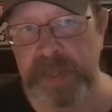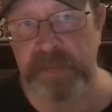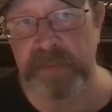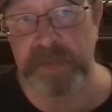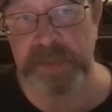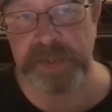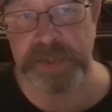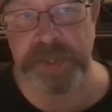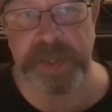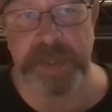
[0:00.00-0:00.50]

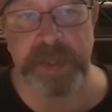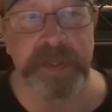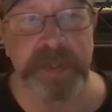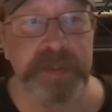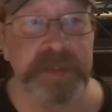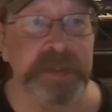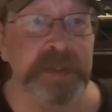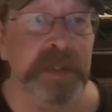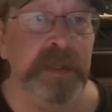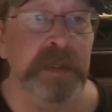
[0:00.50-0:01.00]
In which
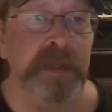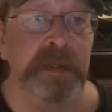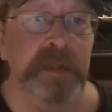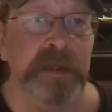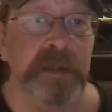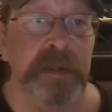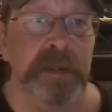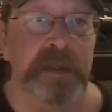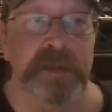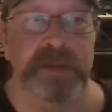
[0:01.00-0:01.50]
case,
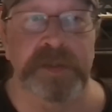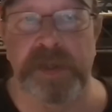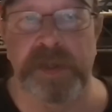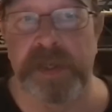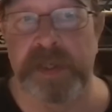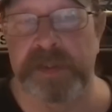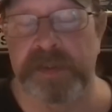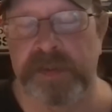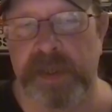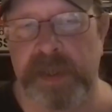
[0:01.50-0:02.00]
there's
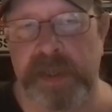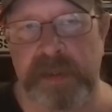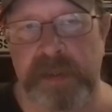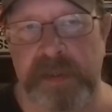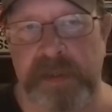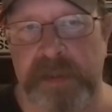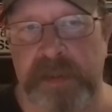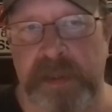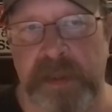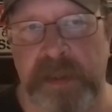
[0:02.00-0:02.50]
your answer to
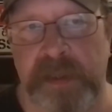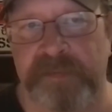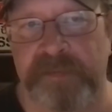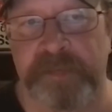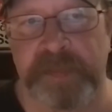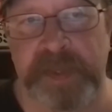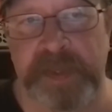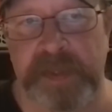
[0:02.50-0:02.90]
alien life